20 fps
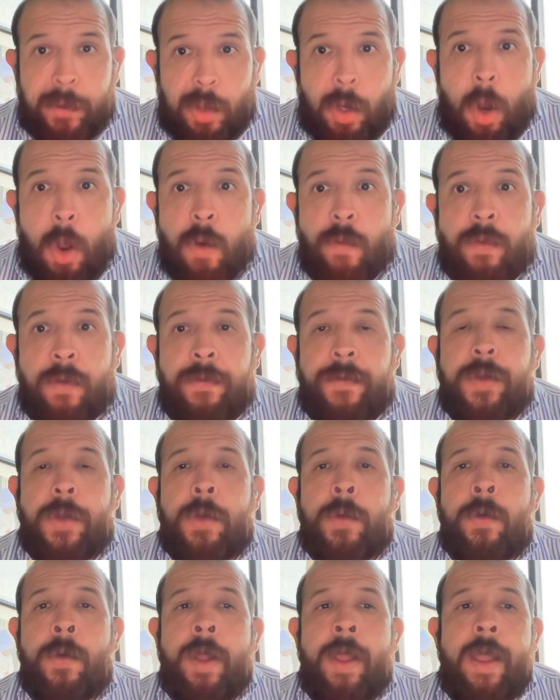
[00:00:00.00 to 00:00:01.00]

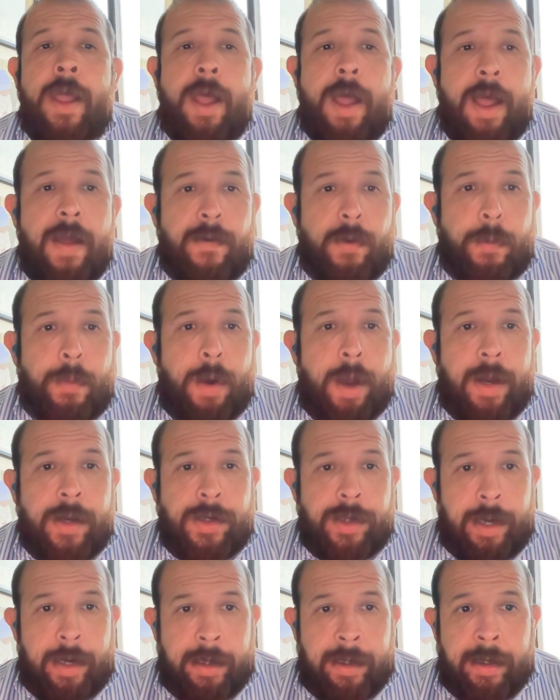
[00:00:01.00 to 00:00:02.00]
overview of a
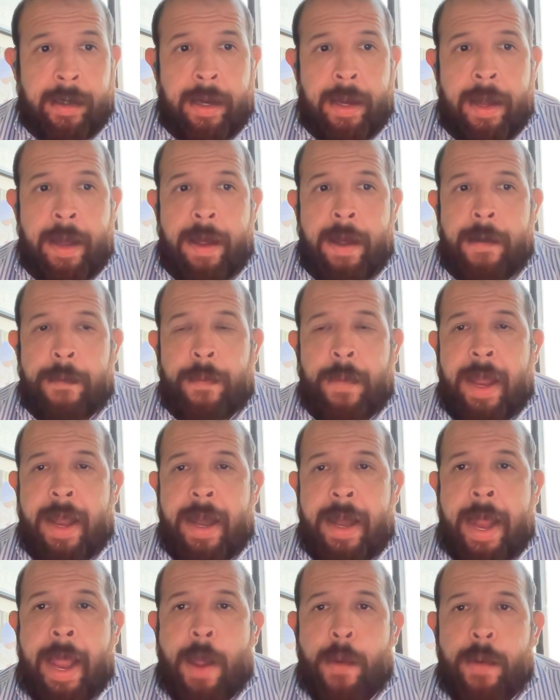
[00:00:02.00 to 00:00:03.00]
project,
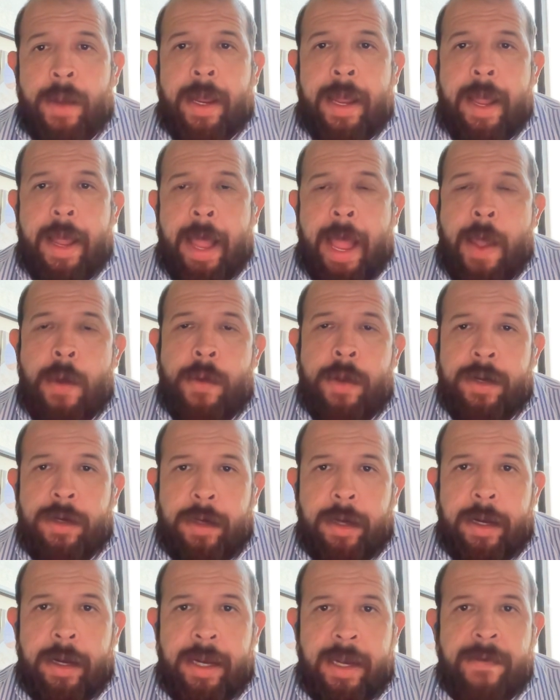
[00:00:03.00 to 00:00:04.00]
and how
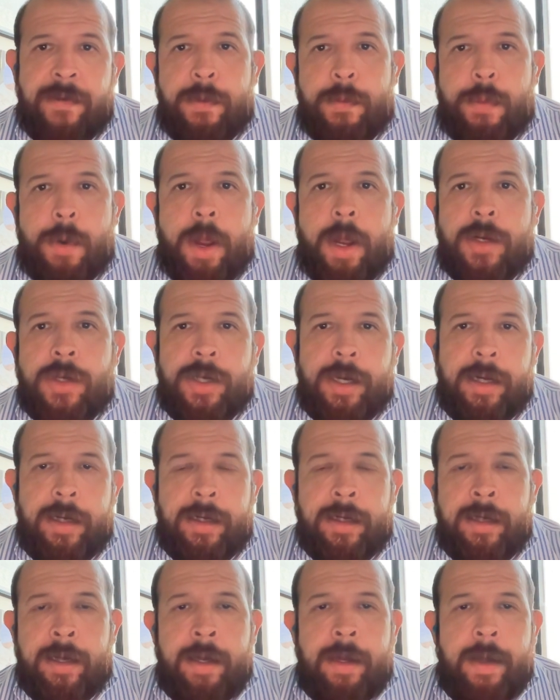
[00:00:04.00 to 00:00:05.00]
a given
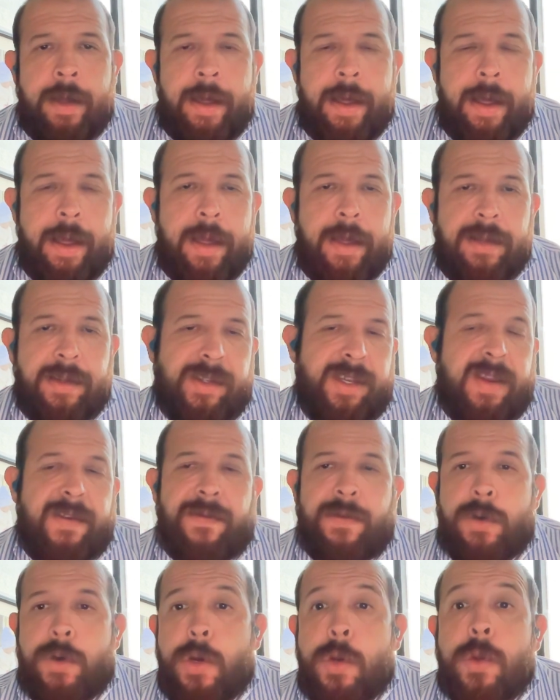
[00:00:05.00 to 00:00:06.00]
project, say
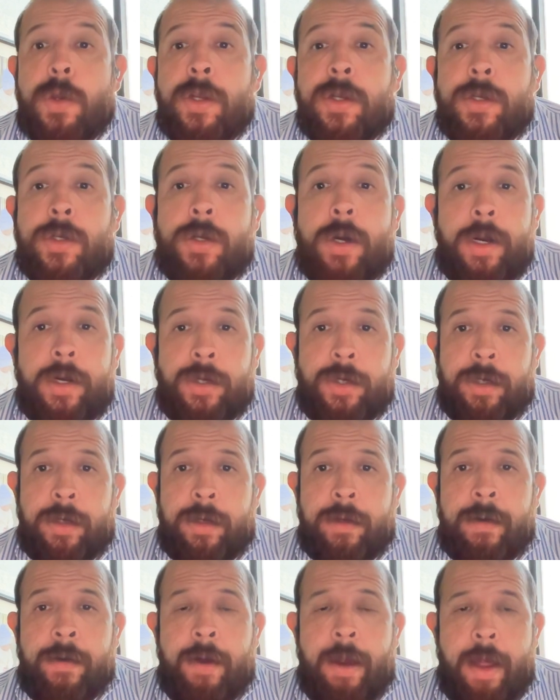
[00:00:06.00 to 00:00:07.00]
for new
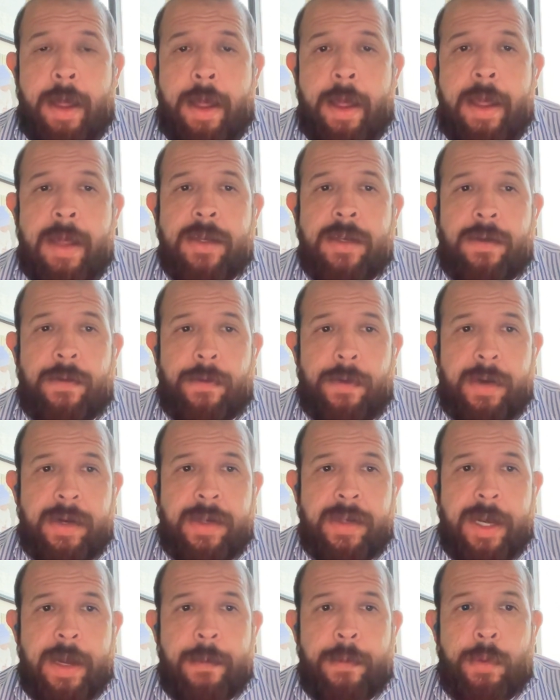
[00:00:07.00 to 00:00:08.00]
construction, for
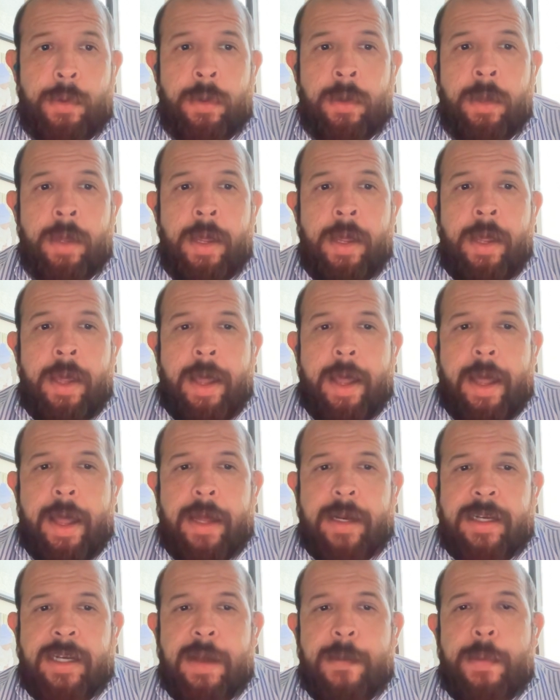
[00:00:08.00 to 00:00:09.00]
example,
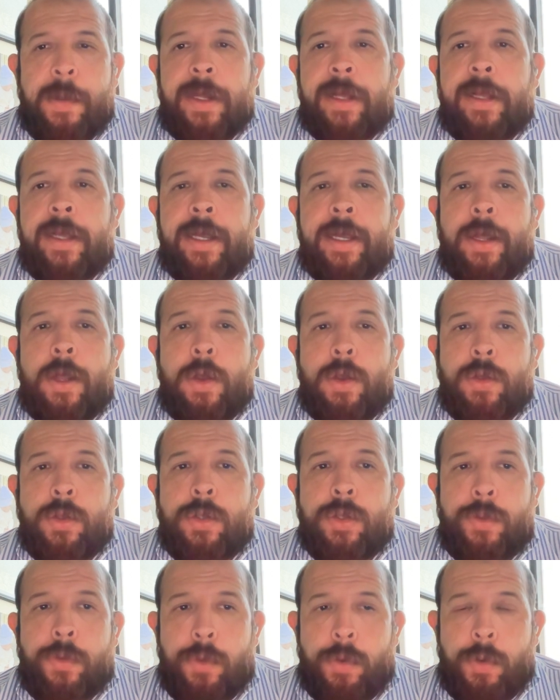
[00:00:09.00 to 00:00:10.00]
typically
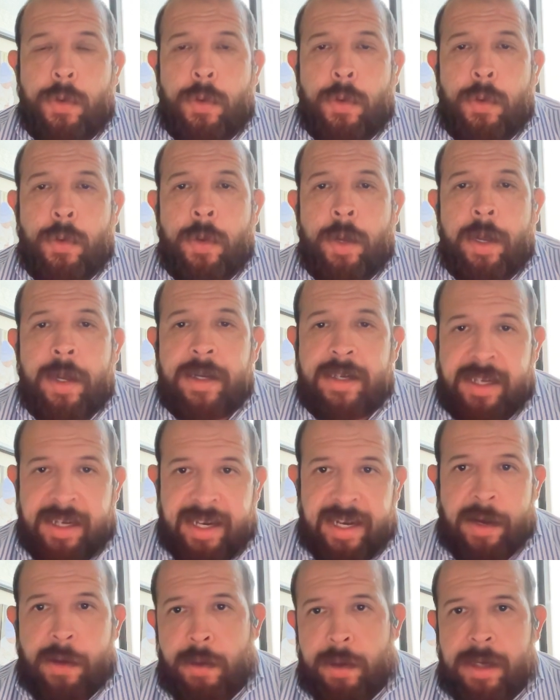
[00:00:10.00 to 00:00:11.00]
goes through a
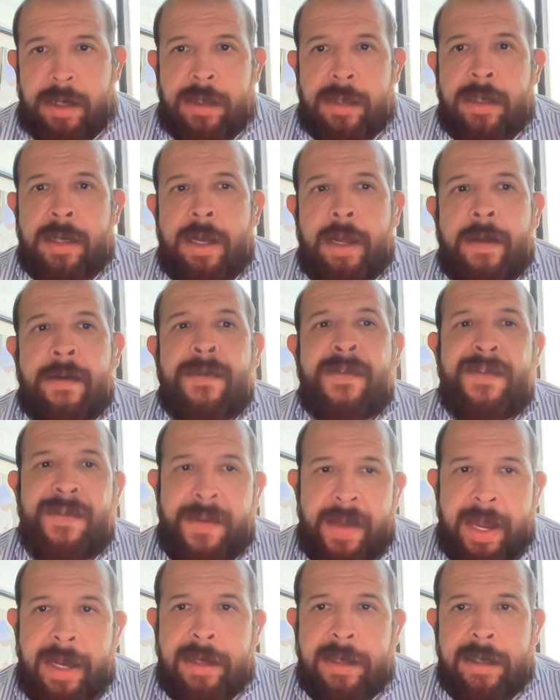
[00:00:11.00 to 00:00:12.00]
series of
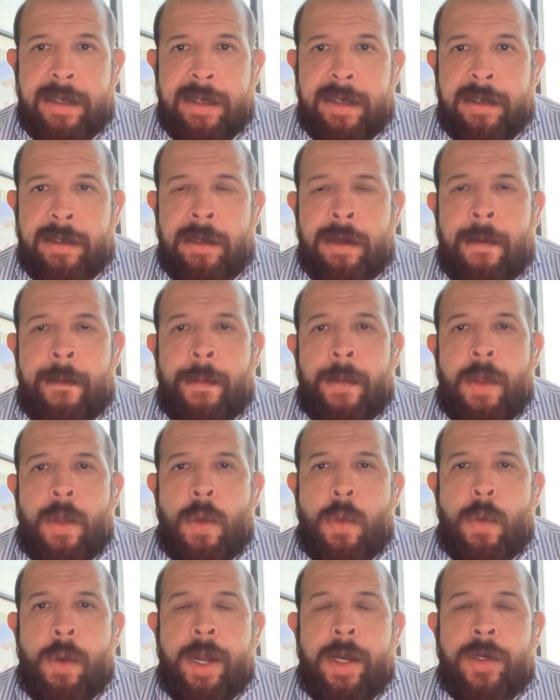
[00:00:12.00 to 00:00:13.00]
phases,
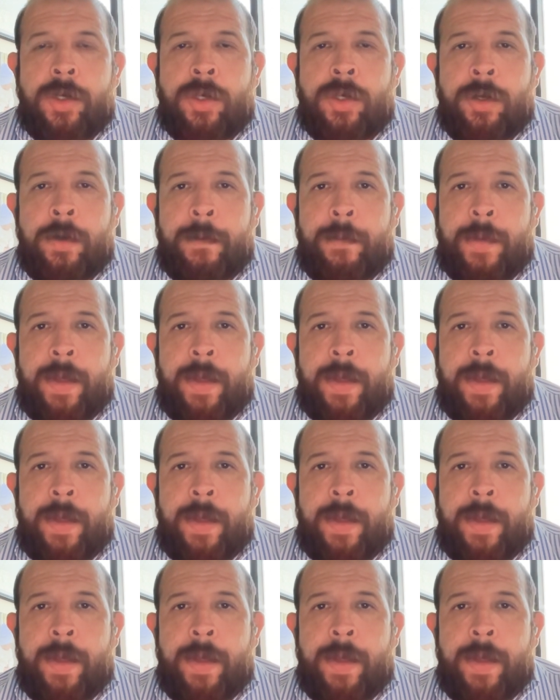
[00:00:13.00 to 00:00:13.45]
which,